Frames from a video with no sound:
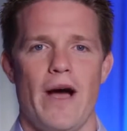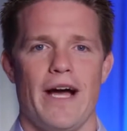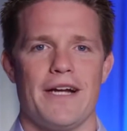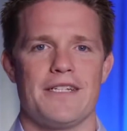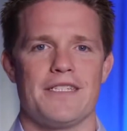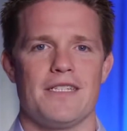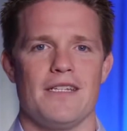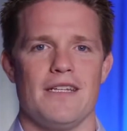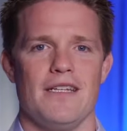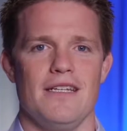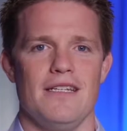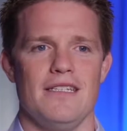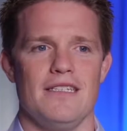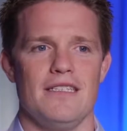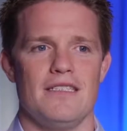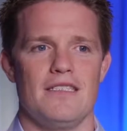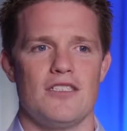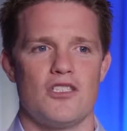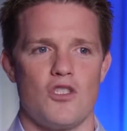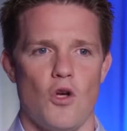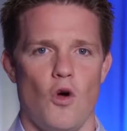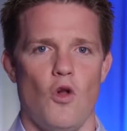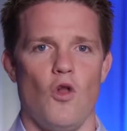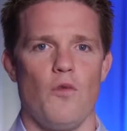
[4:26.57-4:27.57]
actually
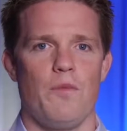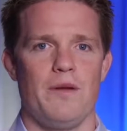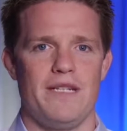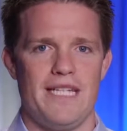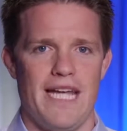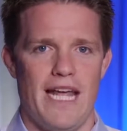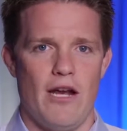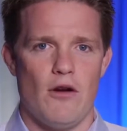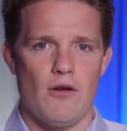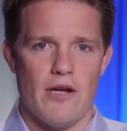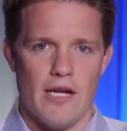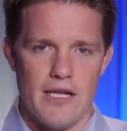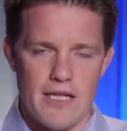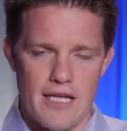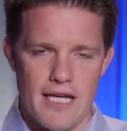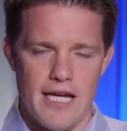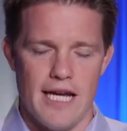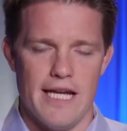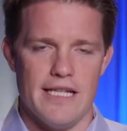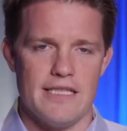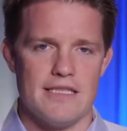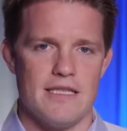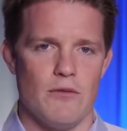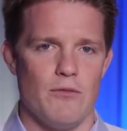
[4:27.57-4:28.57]
sold potato gun
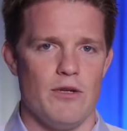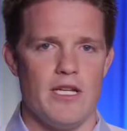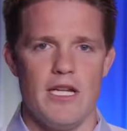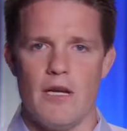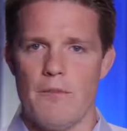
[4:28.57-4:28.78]
kits, and we